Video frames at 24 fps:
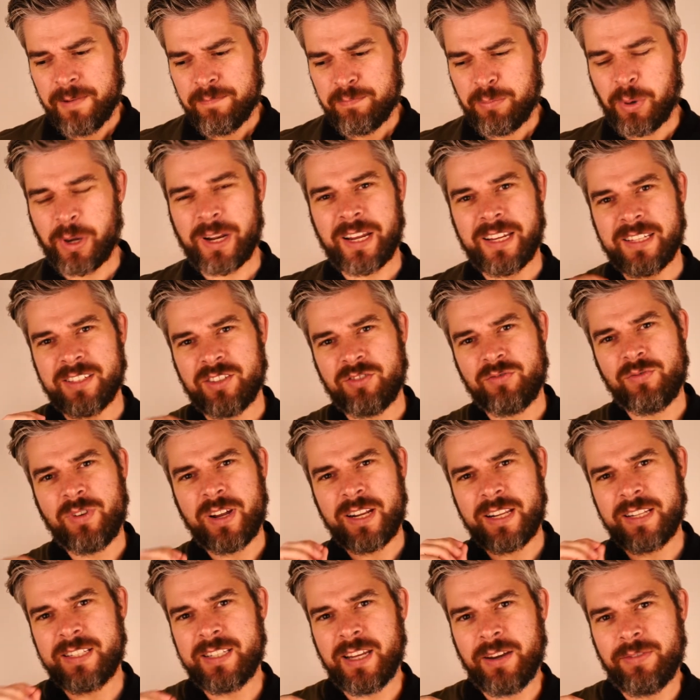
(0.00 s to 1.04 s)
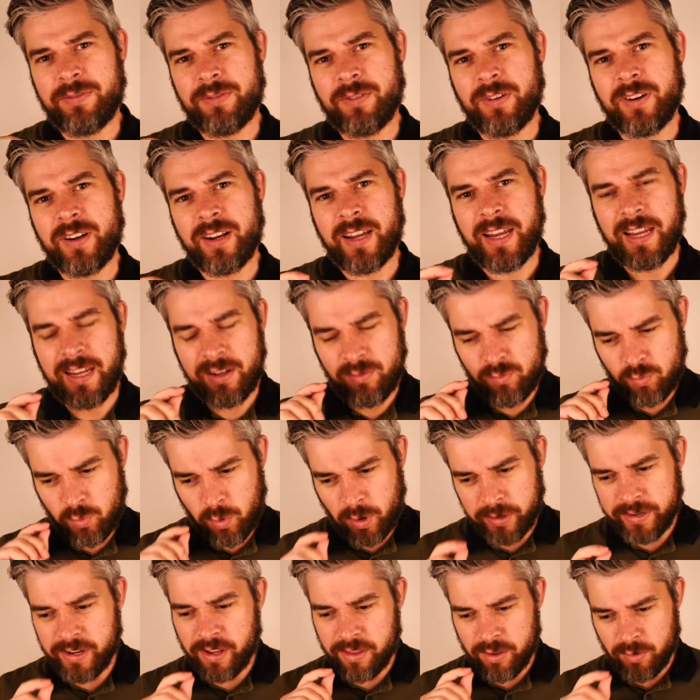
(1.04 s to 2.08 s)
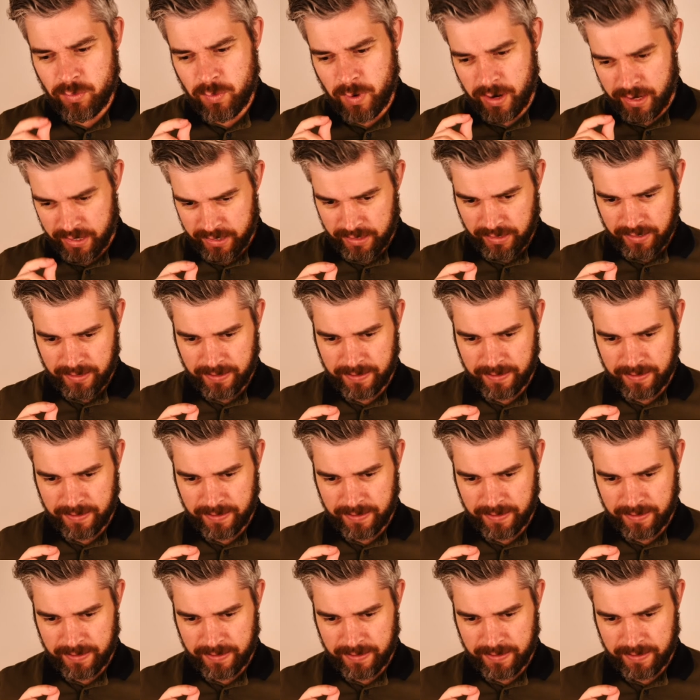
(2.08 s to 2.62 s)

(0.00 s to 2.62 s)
but it's really different in one other way.